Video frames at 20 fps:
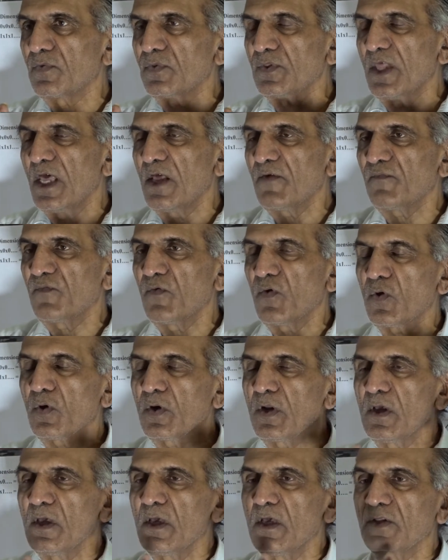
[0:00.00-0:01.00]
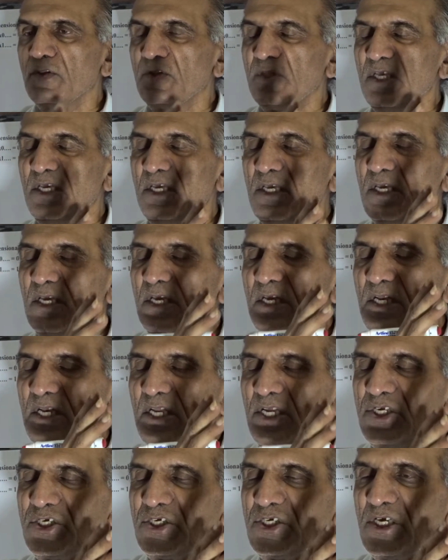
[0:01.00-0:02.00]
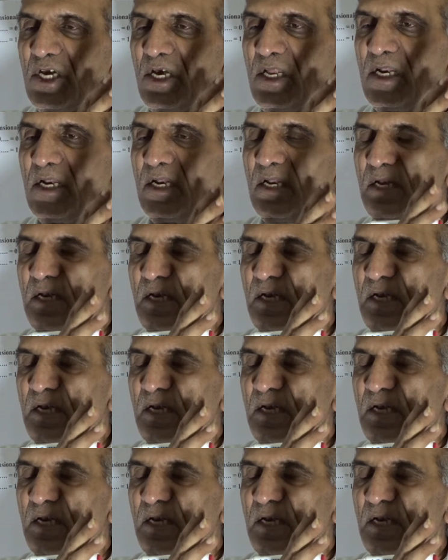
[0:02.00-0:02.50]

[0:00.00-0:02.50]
Therefore, the initial